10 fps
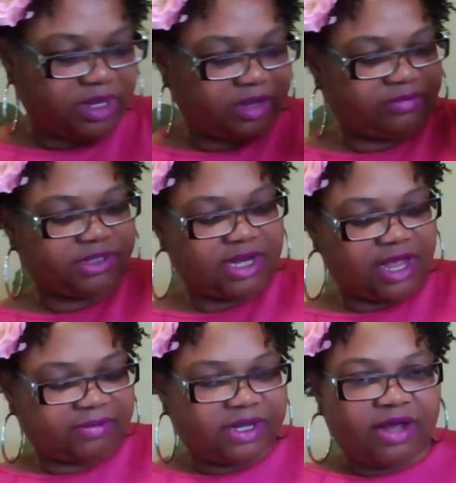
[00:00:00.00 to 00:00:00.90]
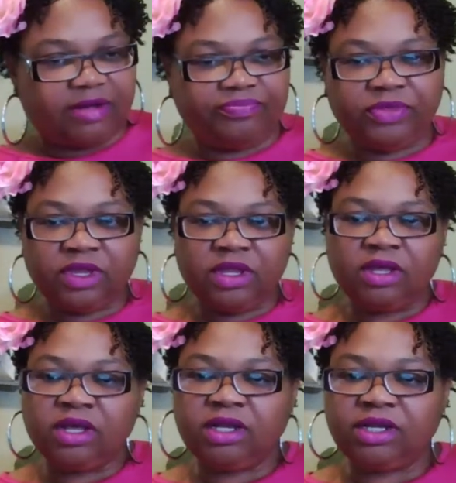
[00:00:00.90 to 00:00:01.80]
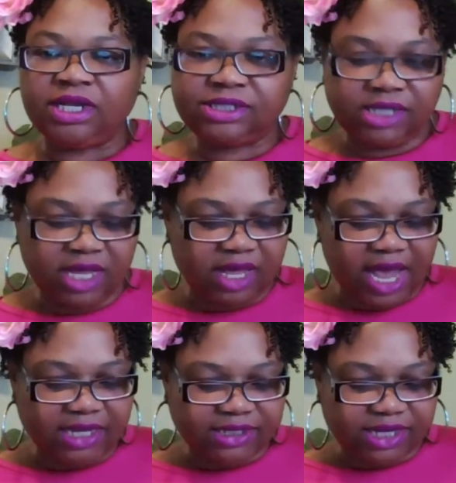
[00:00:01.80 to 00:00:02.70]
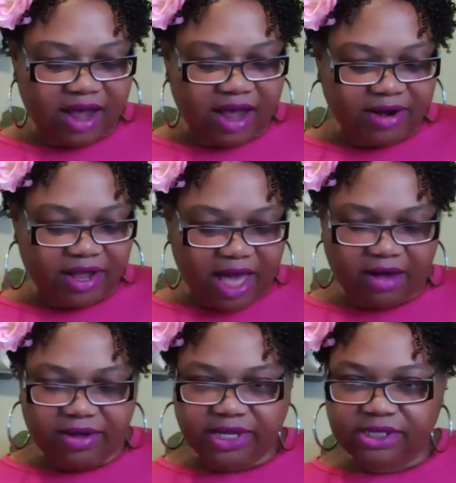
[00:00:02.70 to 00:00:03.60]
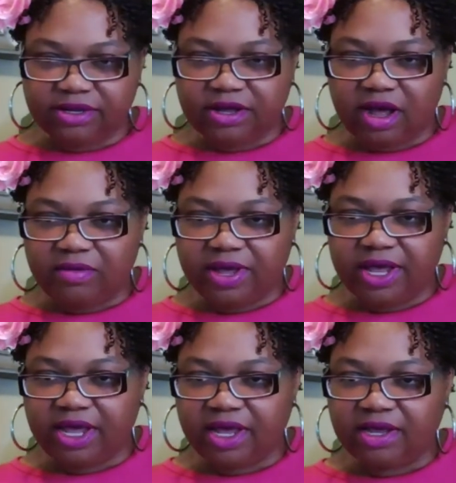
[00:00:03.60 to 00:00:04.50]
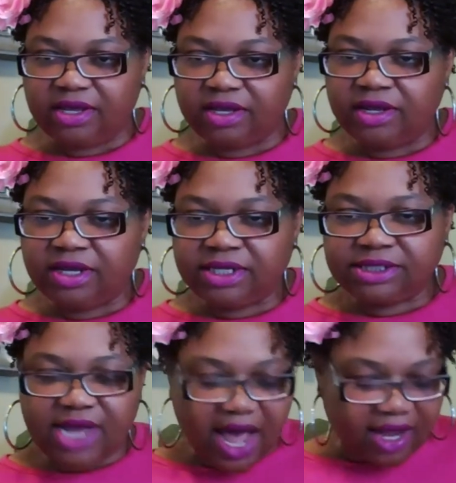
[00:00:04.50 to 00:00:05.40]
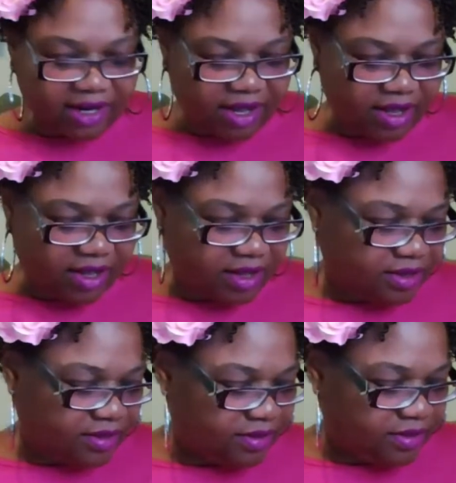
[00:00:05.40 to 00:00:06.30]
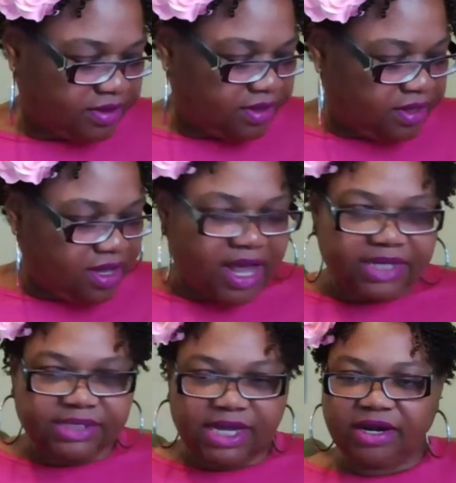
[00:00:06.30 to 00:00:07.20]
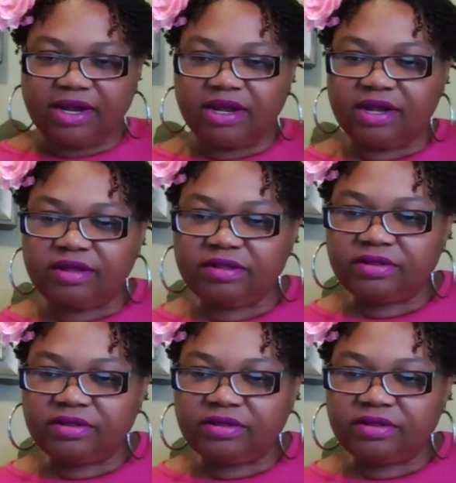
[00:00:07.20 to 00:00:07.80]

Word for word: up this laptop. Let's see. Hey, Tara, how is it going? Donna. Hi, Donna.